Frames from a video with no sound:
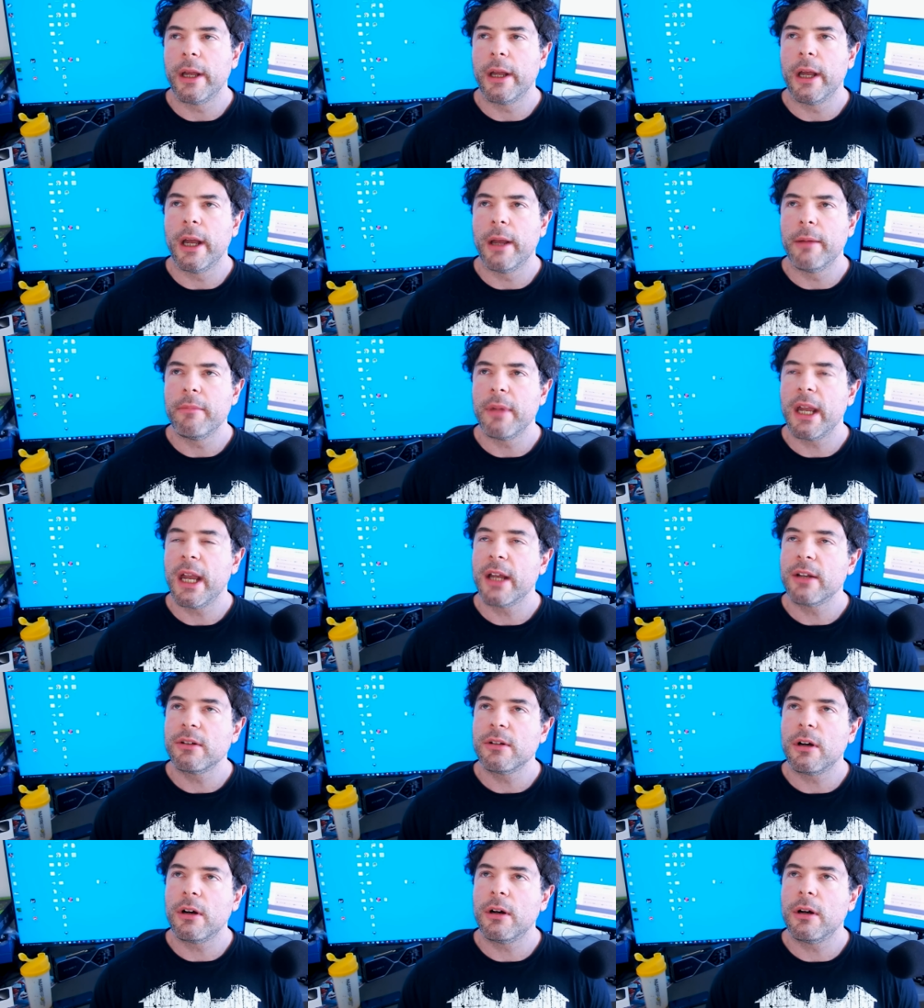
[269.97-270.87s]
um,
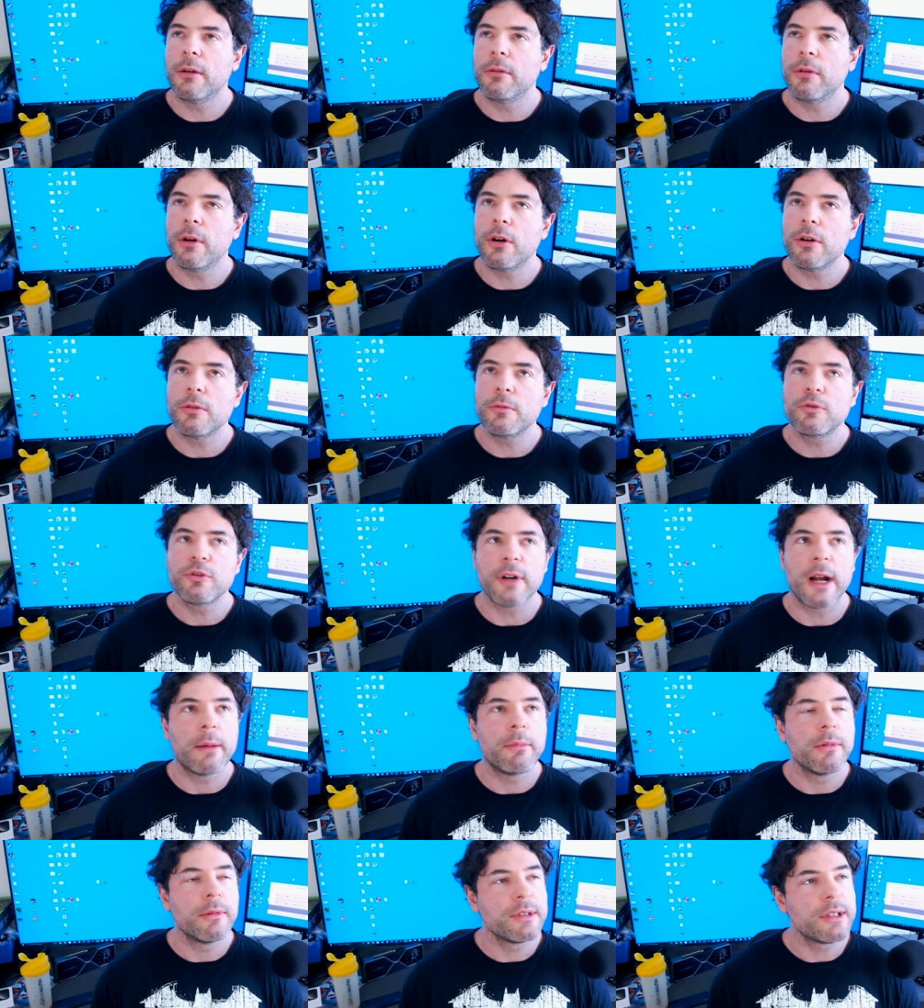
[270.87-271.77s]
oh, oh,
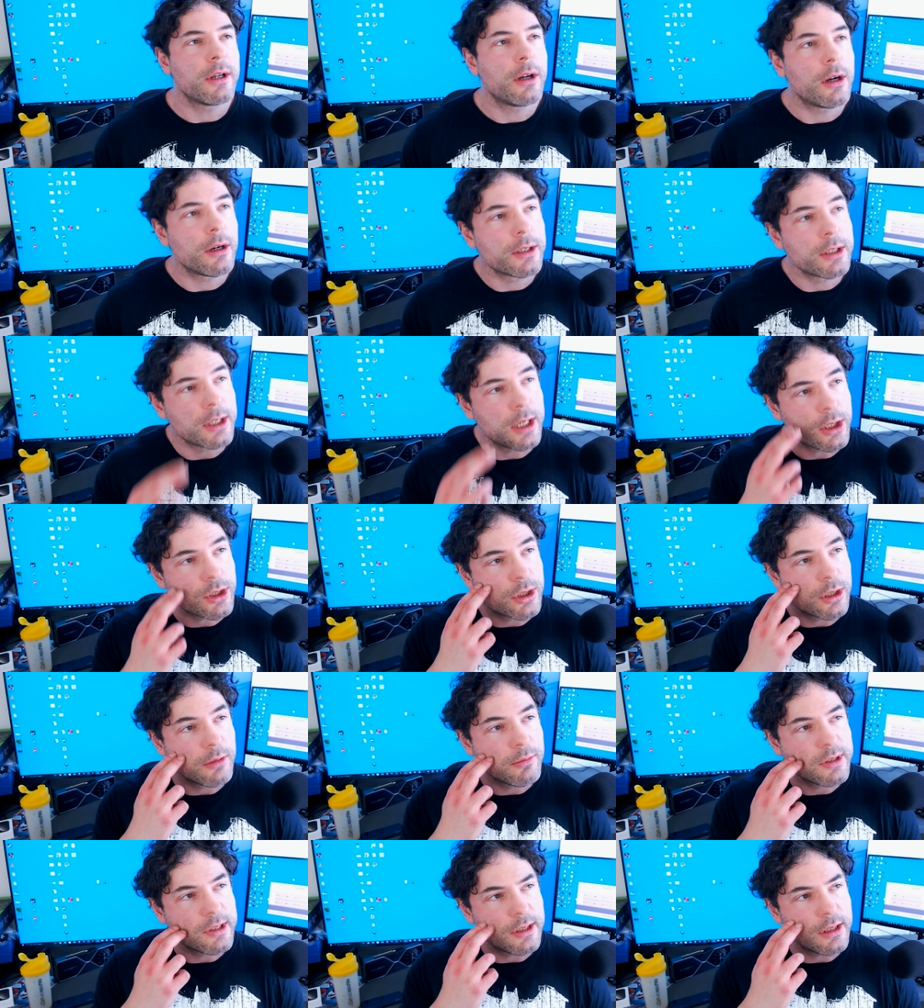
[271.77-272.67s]
crap, what was the
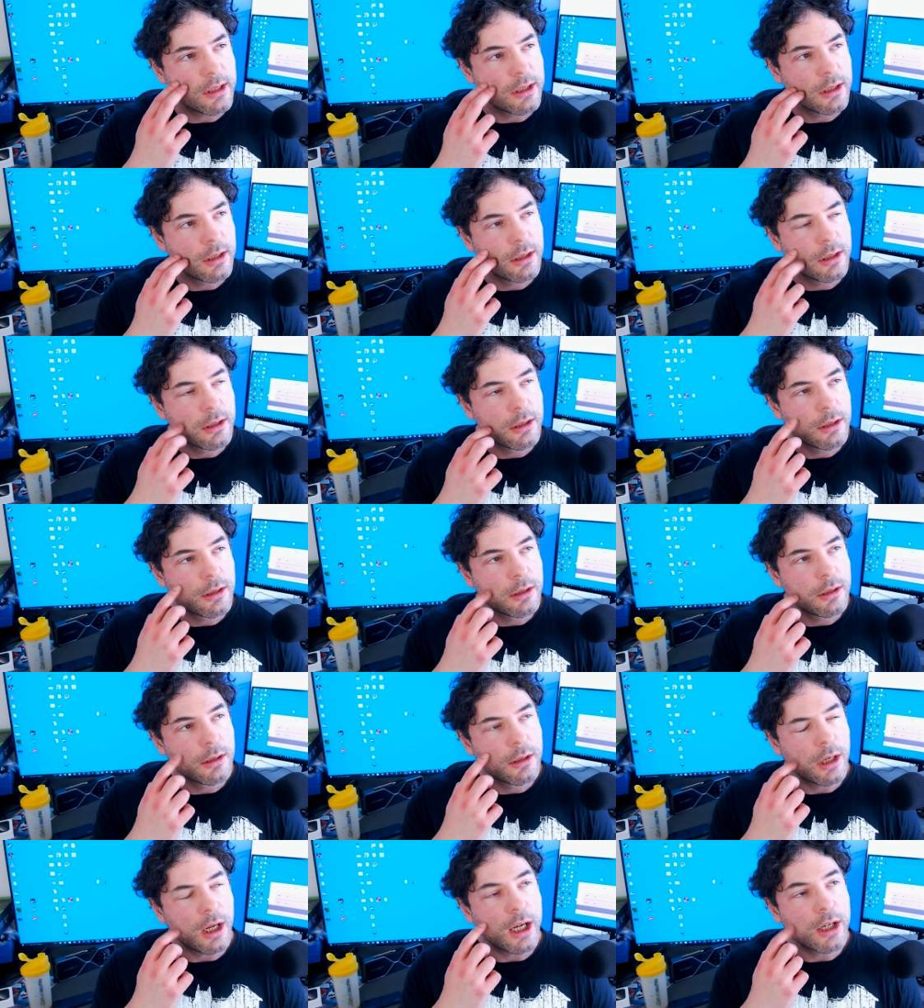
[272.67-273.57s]
architecture? Was it?
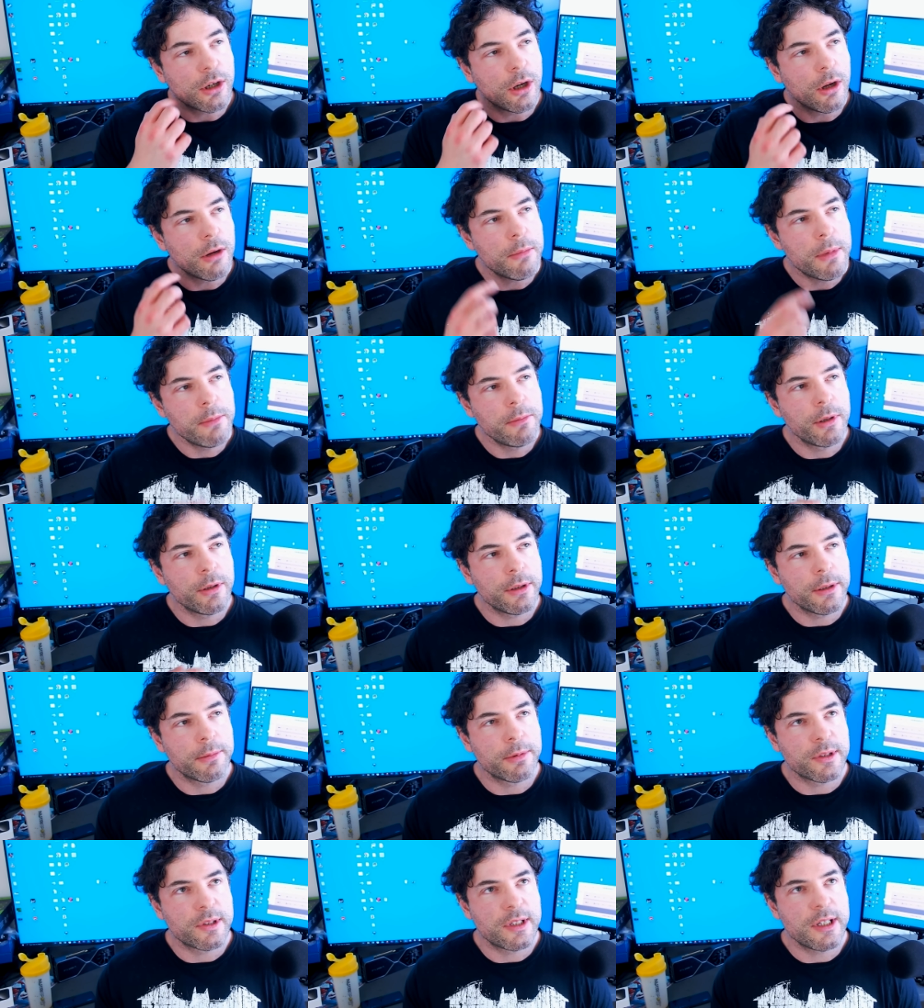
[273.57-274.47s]
I can't remember what
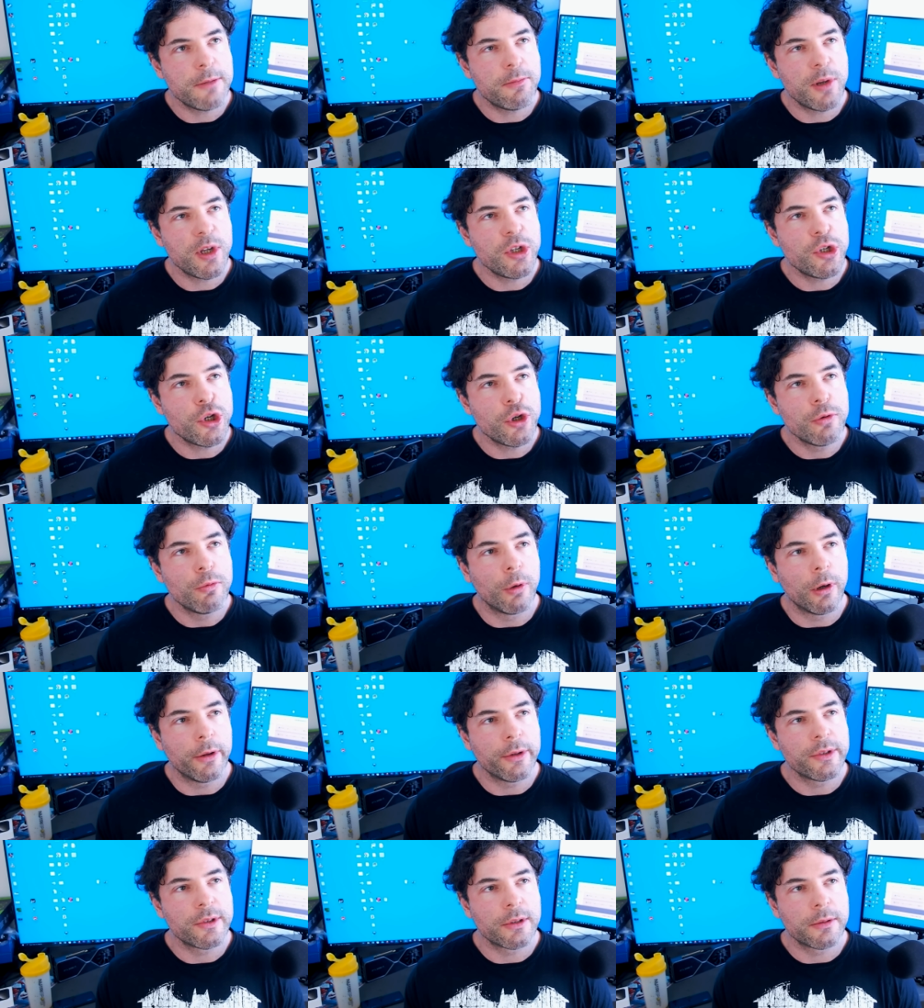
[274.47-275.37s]
the CPU
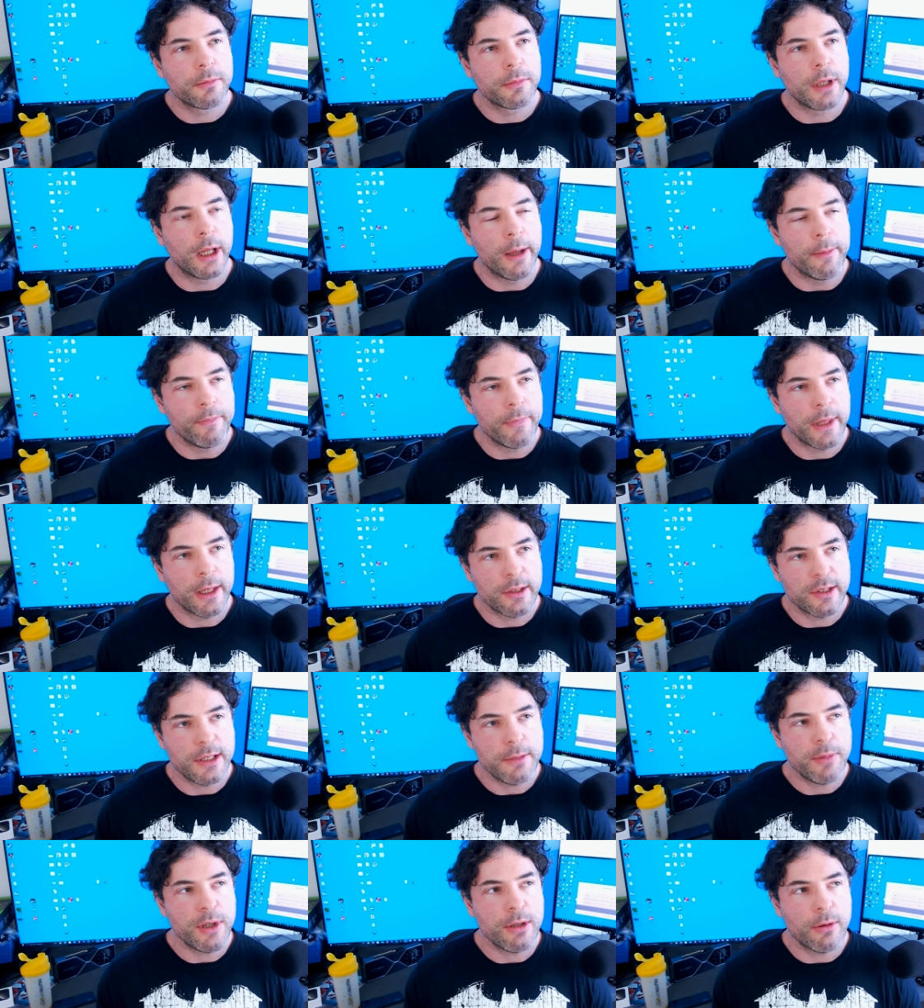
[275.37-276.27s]
was. Um, the
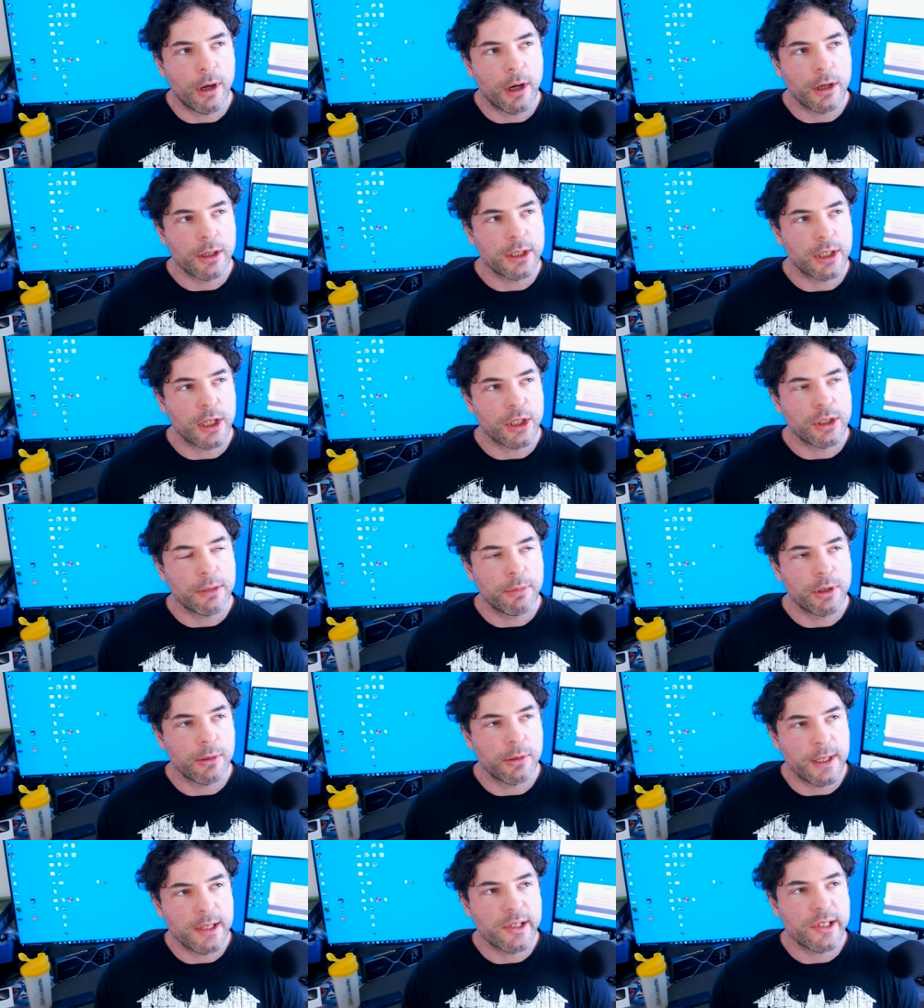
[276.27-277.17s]
CPU architecture
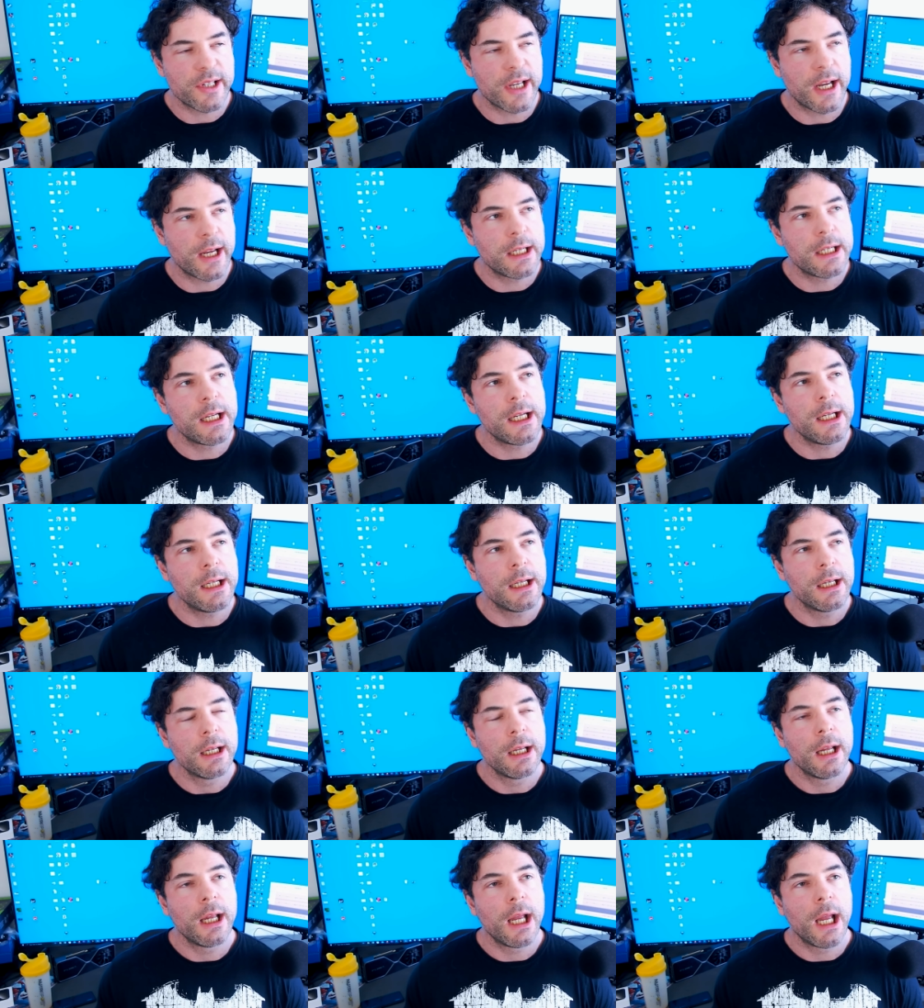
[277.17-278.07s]
between Sandy
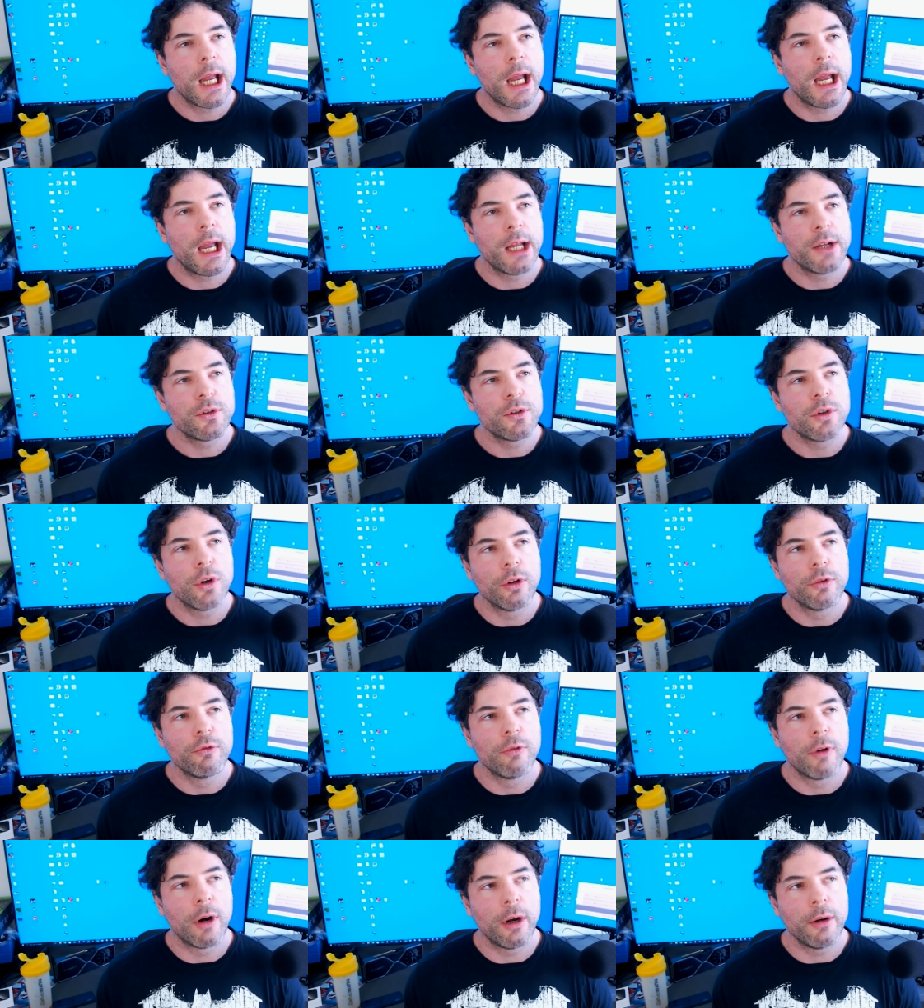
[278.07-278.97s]
and
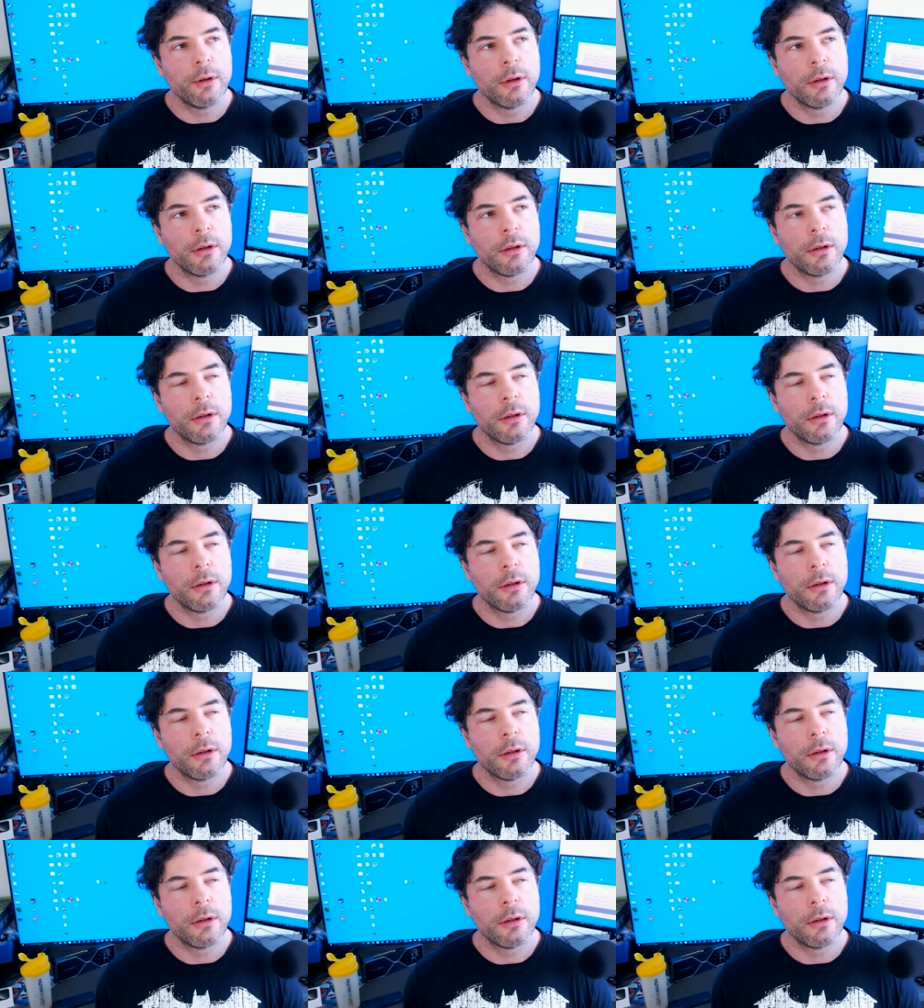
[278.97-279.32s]
Conroe.